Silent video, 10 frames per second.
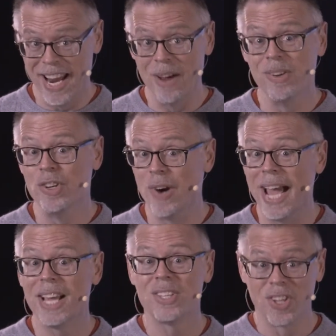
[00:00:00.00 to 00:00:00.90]
down the
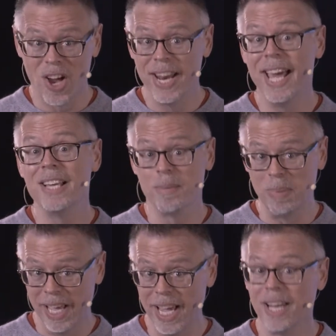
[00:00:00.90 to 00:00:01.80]
tracks, God has a
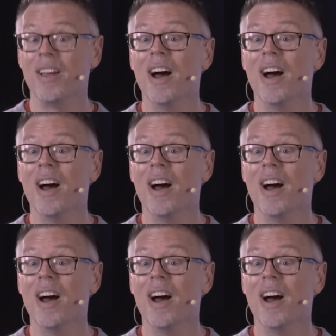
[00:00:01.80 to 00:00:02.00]
plan.